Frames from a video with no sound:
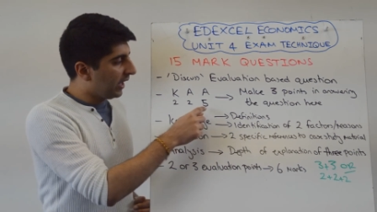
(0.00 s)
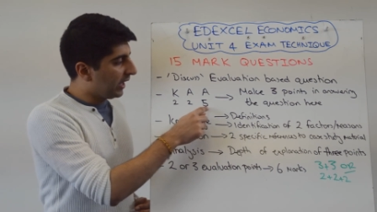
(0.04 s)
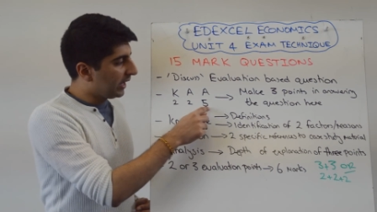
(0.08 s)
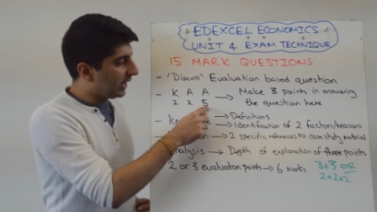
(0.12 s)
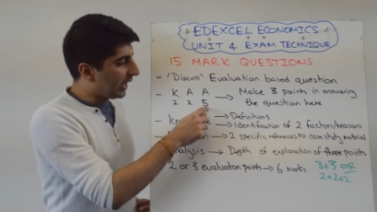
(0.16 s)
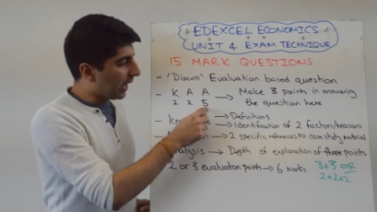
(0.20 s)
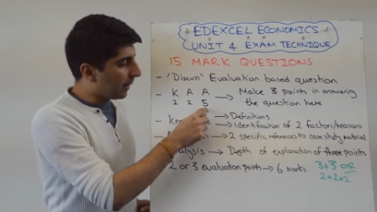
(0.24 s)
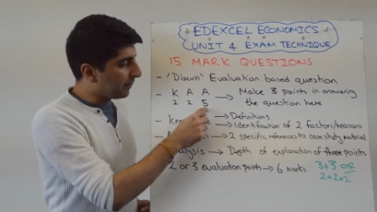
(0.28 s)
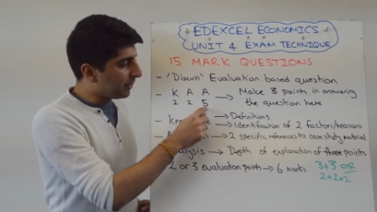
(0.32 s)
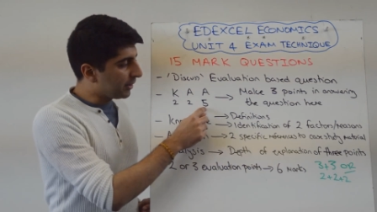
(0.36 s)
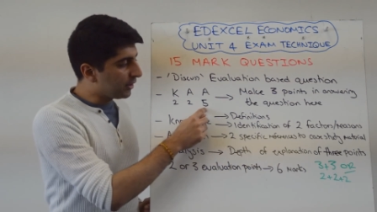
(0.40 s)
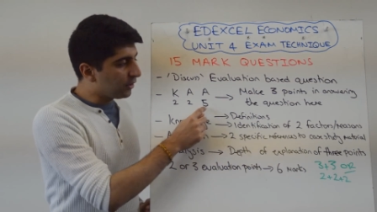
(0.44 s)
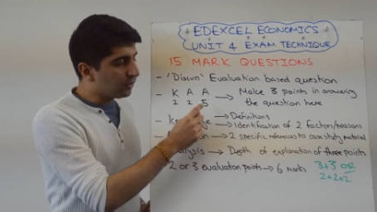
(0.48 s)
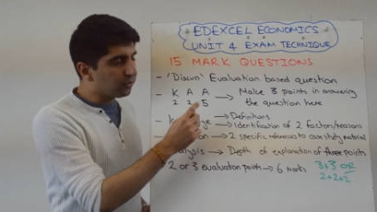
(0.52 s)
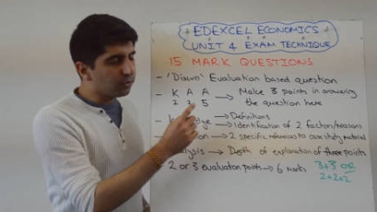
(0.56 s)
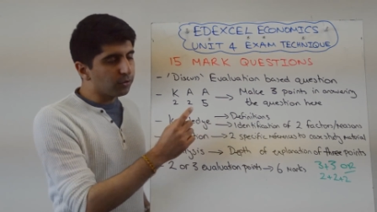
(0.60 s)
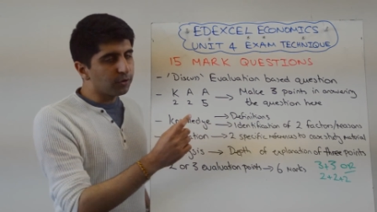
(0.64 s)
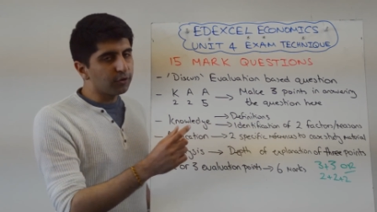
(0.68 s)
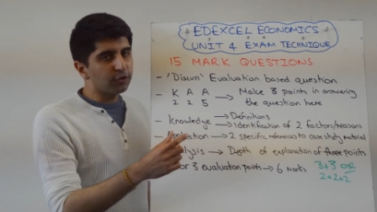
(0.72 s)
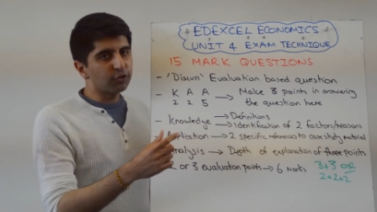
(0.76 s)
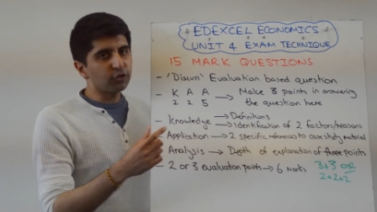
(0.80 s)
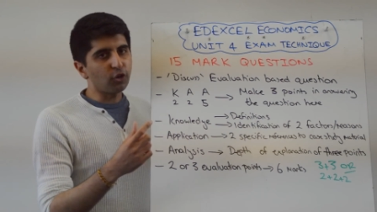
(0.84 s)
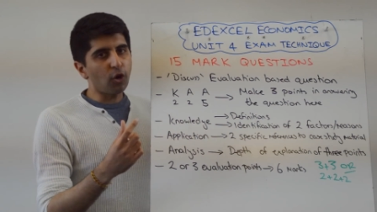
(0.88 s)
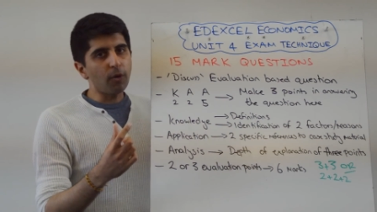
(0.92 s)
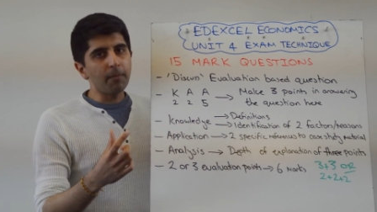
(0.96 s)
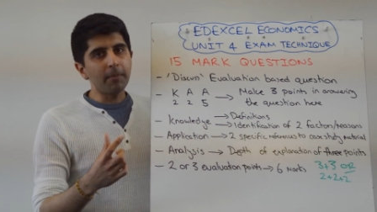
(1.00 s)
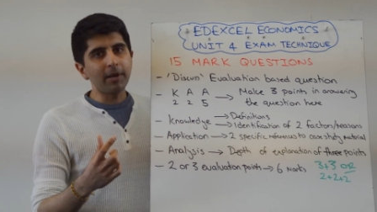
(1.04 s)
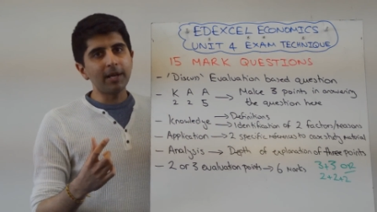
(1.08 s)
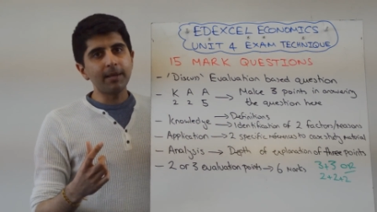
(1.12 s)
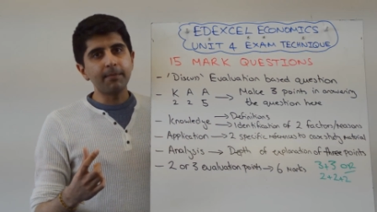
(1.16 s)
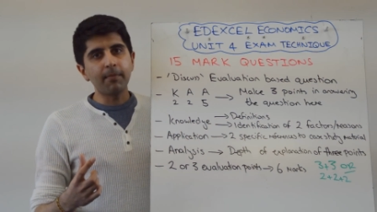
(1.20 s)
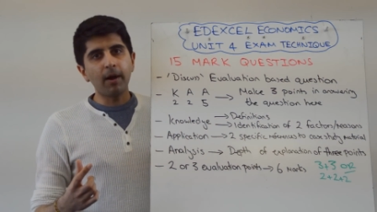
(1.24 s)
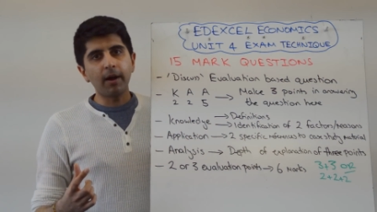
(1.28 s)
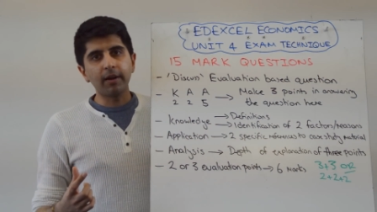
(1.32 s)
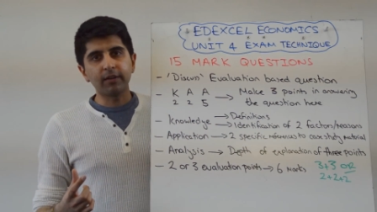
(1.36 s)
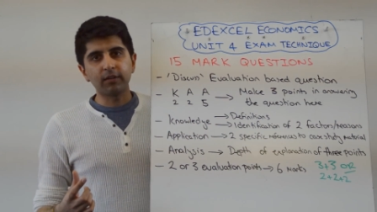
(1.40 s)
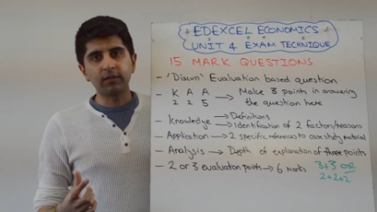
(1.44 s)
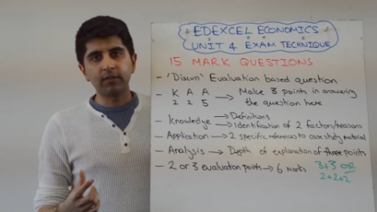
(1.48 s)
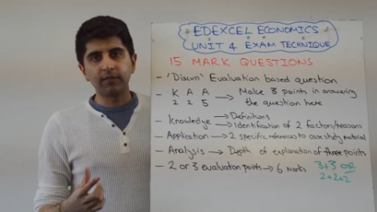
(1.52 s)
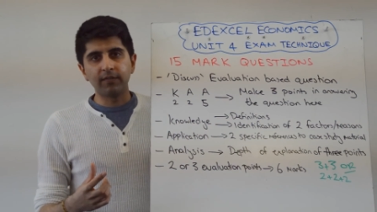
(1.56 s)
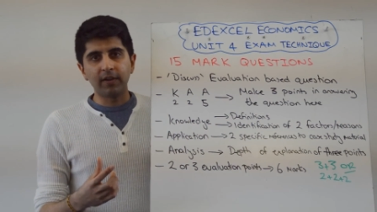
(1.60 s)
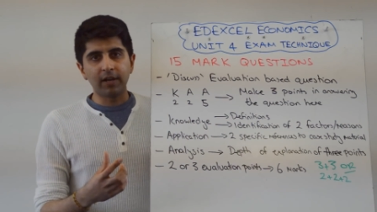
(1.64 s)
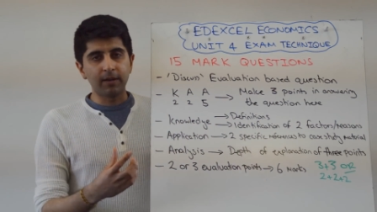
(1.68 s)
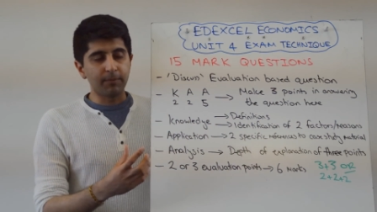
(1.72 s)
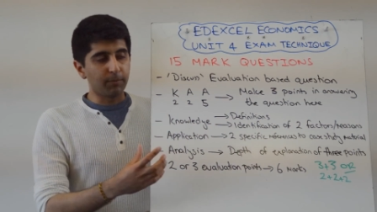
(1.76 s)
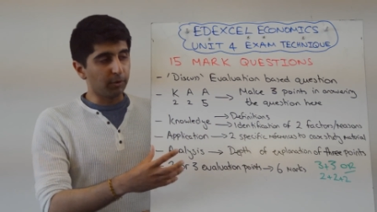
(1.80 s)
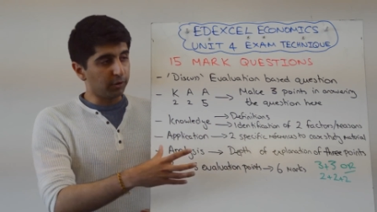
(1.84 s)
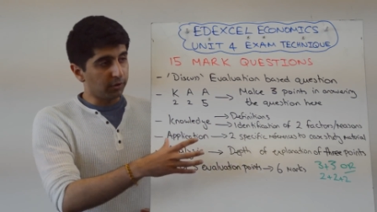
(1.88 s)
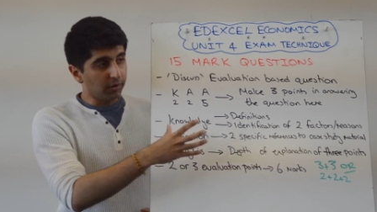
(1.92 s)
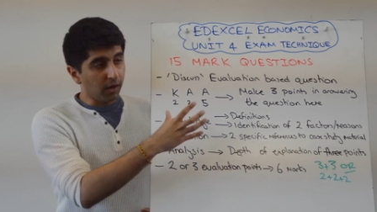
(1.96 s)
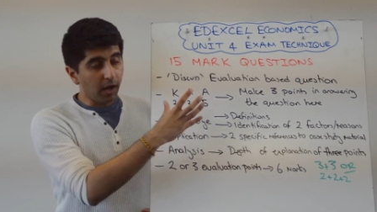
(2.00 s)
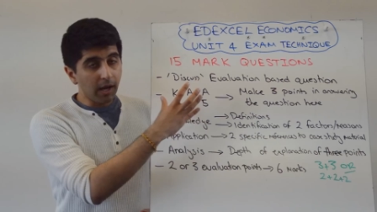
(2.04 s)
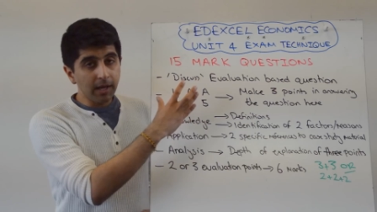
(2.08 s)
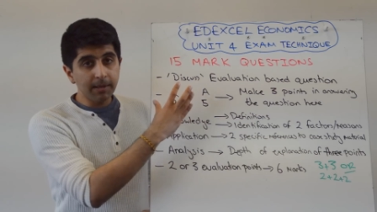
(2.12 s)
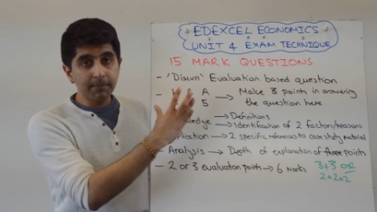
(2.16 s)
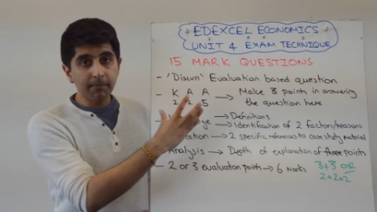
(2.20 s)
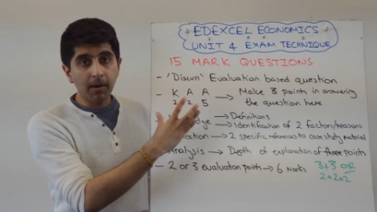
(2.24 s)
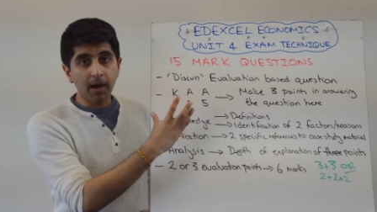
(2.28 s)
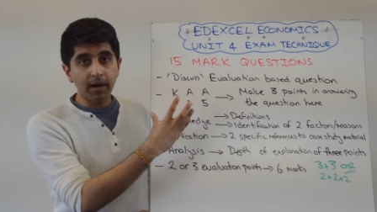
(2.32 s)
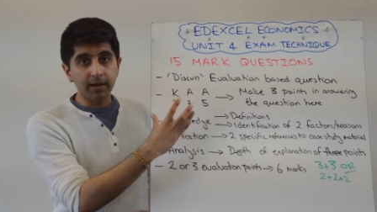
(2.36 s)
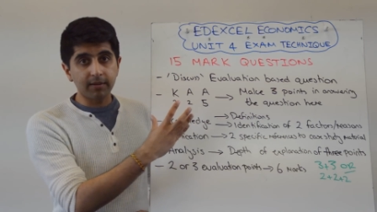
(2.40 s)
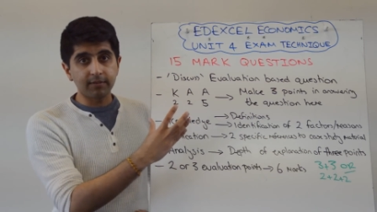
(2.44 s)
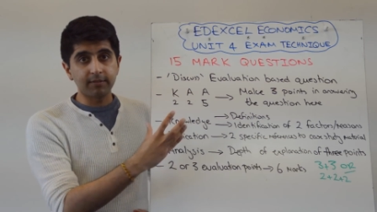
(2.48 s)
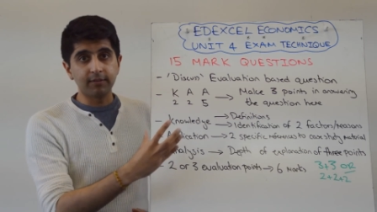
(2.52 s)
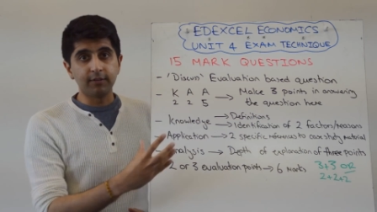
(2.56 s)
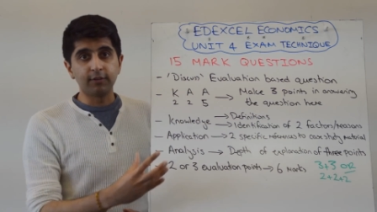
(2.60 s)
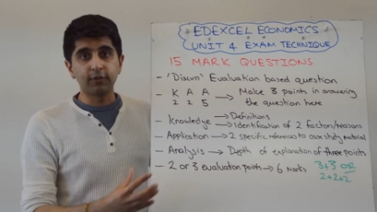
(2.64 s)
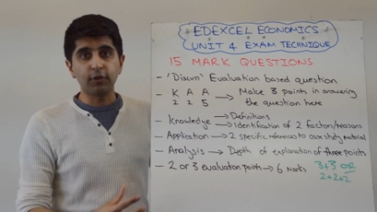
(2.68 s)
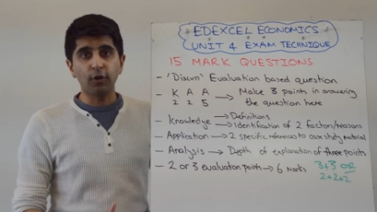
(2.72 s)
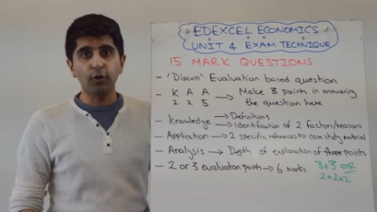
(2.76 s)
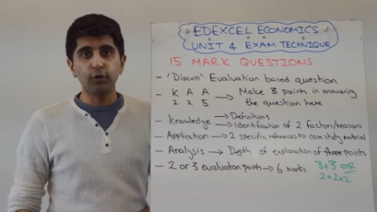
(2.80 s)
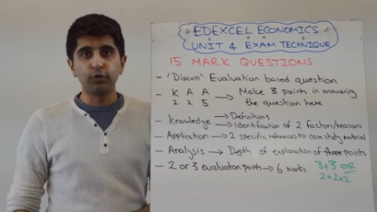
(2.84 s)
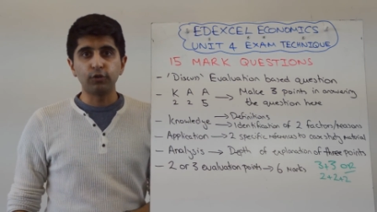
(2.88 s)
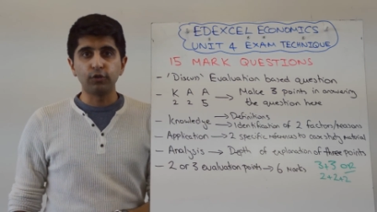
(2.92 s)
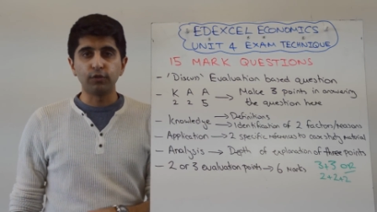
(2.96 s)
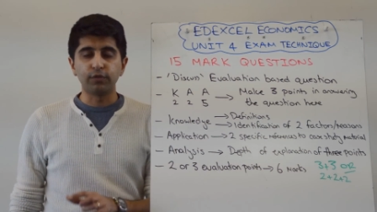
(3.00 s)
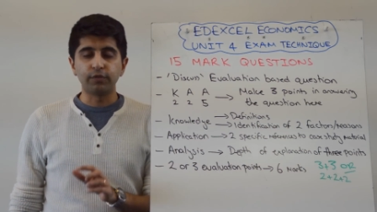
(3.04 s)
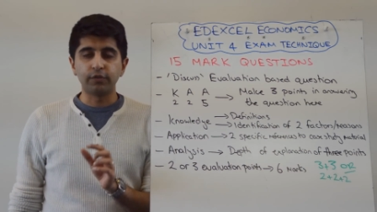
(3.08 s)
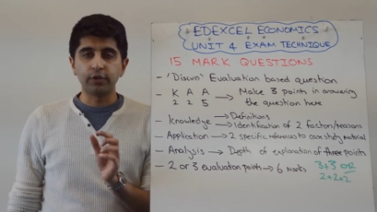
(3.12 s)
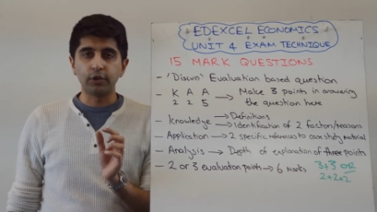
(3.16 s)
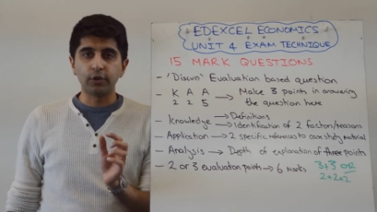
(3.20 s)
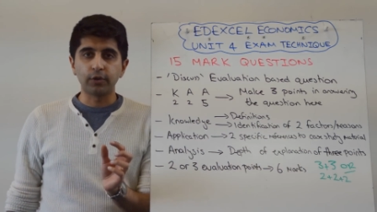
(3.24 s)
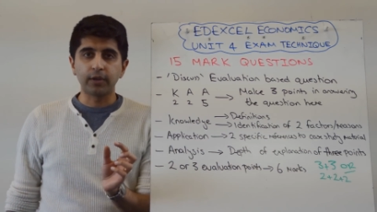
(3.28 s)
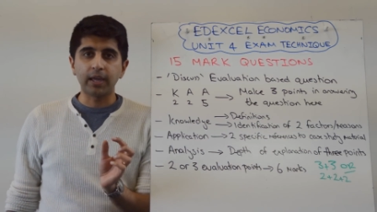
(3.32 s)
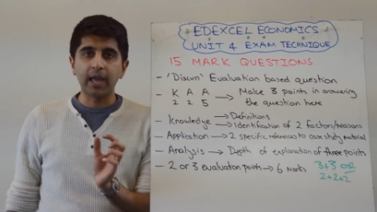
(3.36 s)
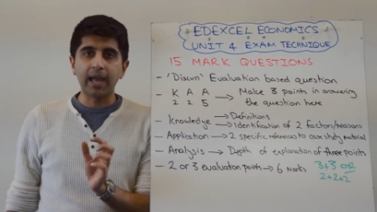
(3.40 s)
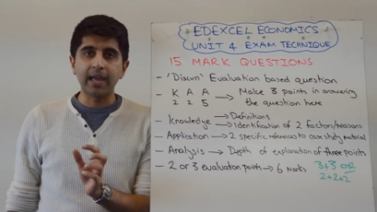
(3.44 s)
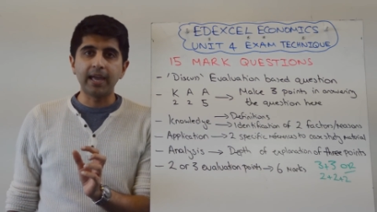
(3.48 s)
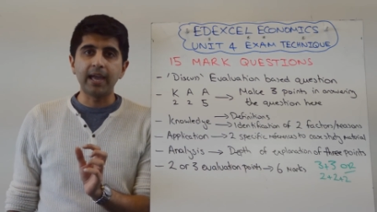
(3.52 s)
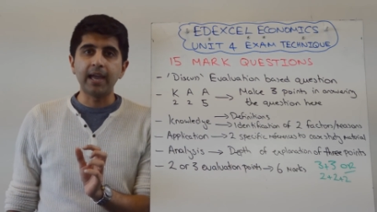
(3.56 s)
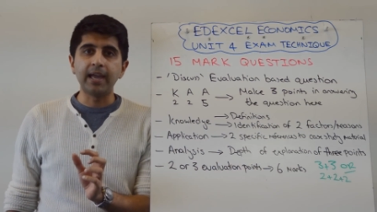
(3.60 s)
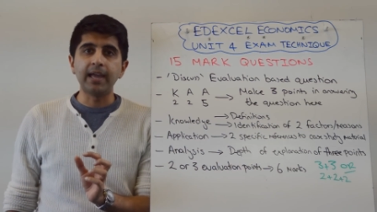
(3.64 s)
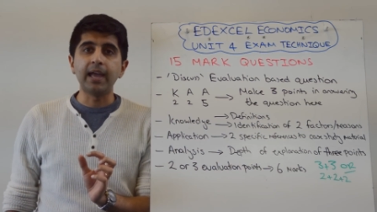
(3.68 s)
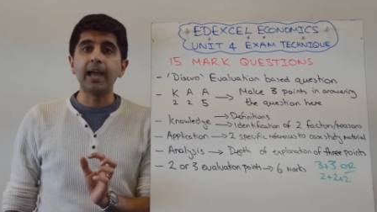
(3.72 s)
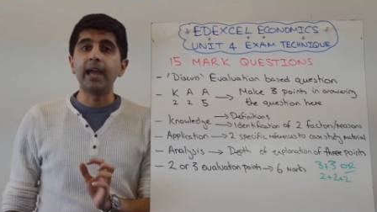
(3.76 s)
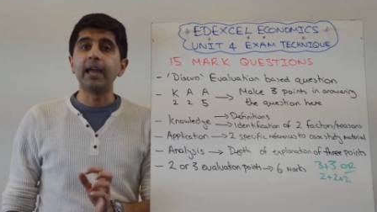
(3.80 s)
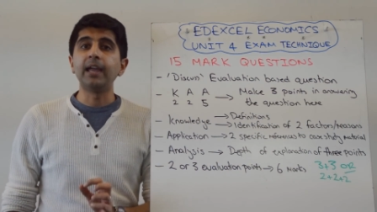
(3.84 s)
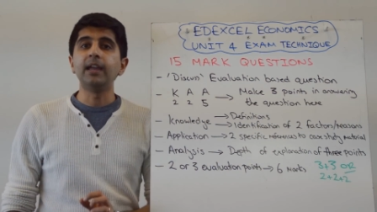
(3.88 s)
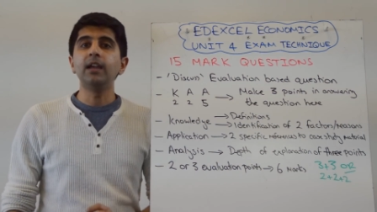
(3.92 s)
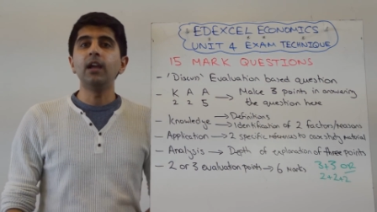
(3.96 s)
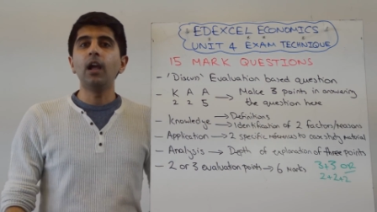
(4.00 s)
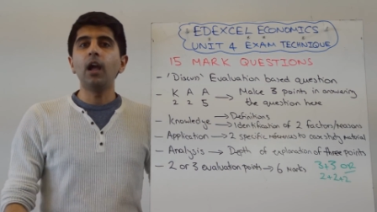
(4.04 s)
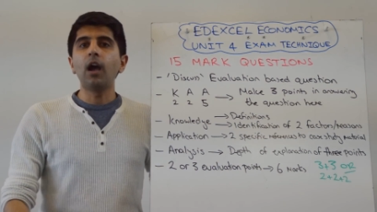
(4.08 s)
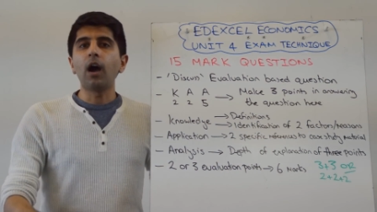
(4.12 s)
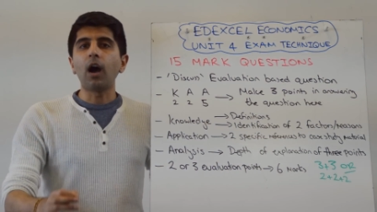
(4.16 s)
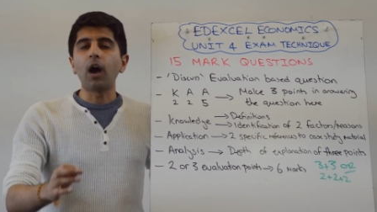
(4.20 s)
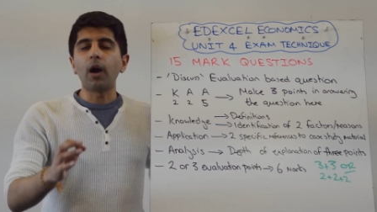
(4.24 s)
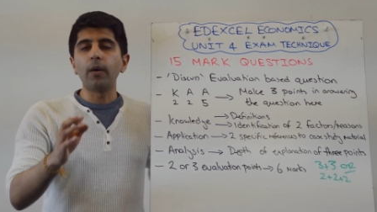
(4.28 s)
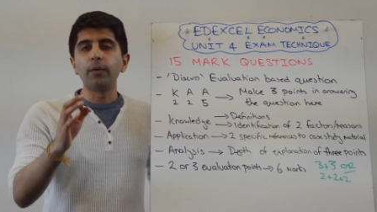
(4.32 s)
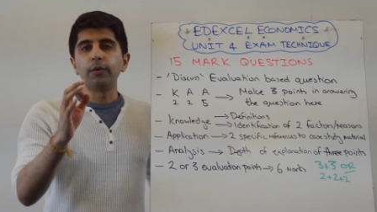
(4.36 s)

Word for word: Now because there are so many marks available, nine marks in total for your K A A,